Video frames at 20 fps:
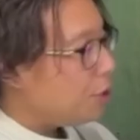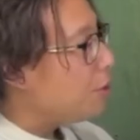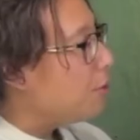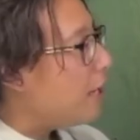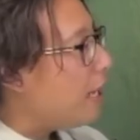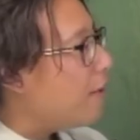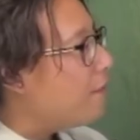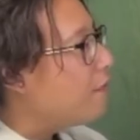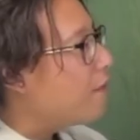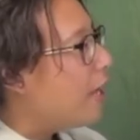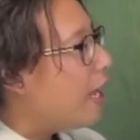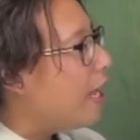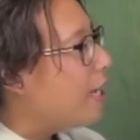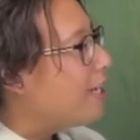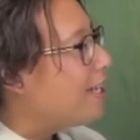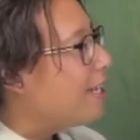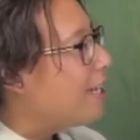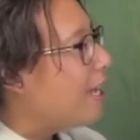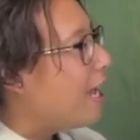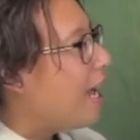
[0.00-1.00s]
you have
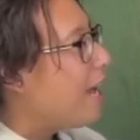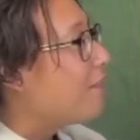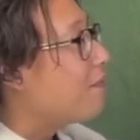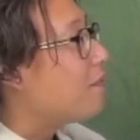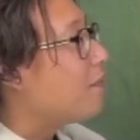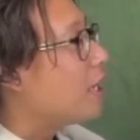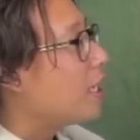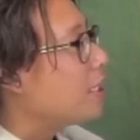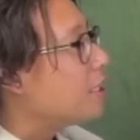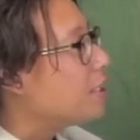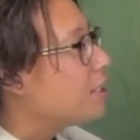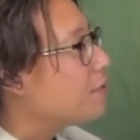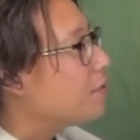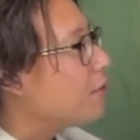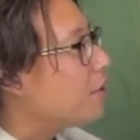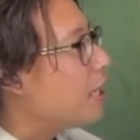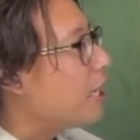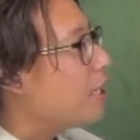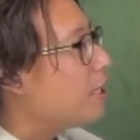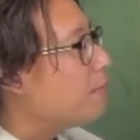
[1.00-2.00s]
any advice
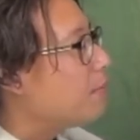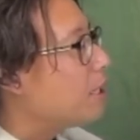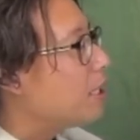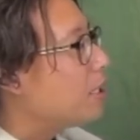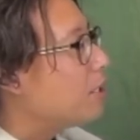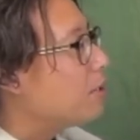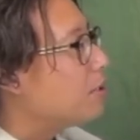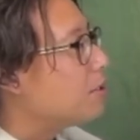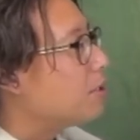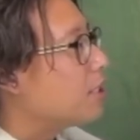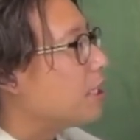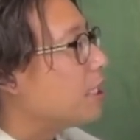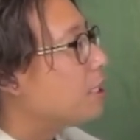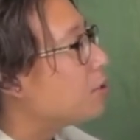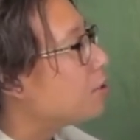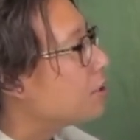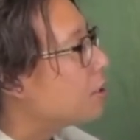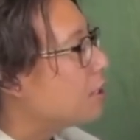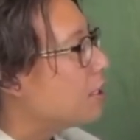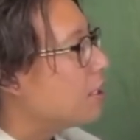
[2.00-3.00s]
for anybody who's
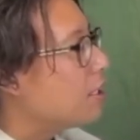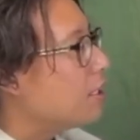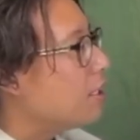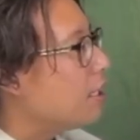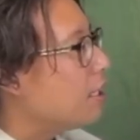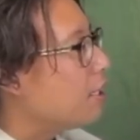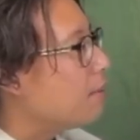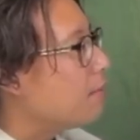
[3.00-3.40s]
interested in